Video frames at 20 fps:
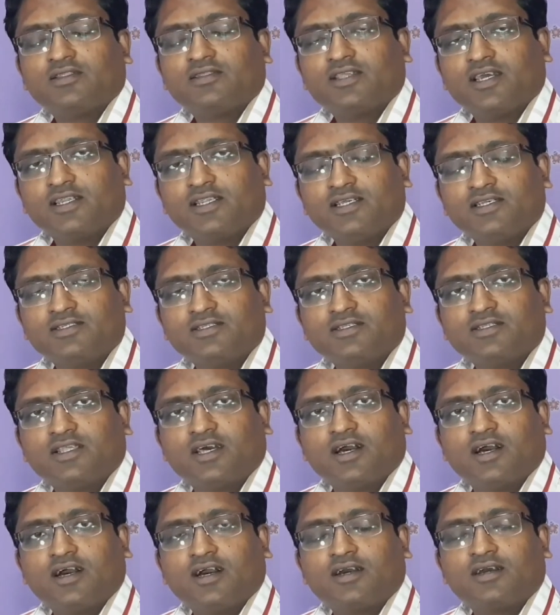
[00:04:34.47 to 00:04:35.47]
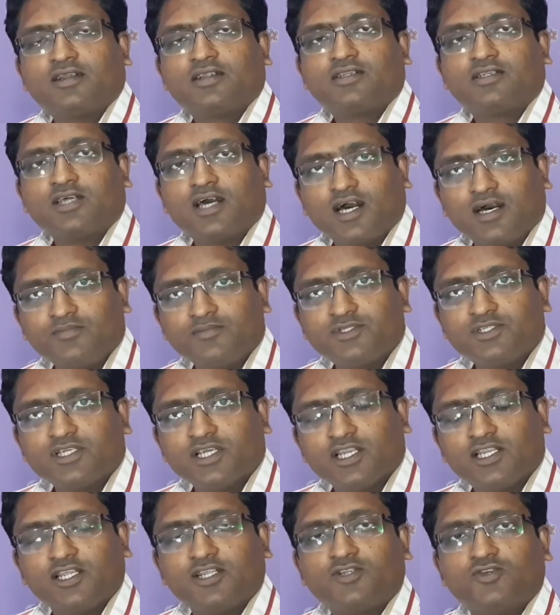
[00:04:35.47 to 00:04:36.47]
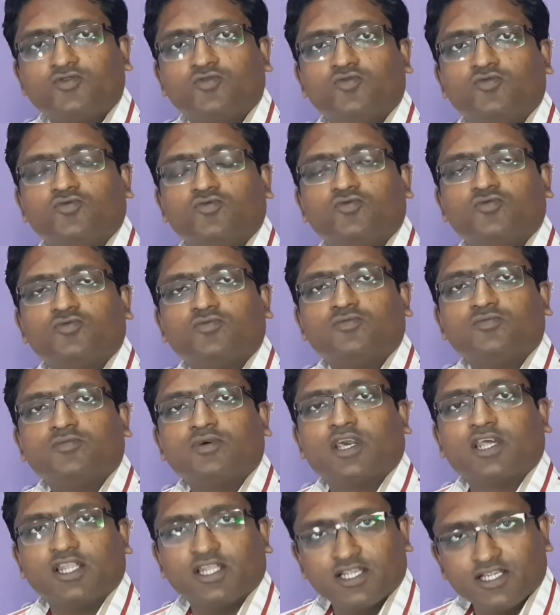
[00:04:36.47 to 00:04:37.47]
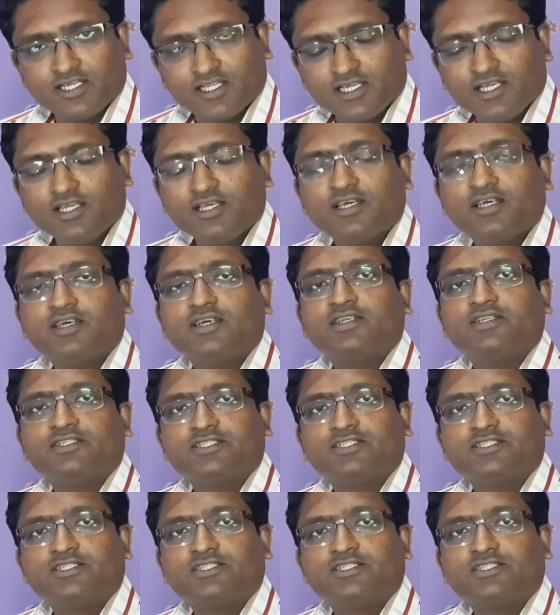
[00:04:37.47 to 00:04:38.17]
that is the terms related to heredity,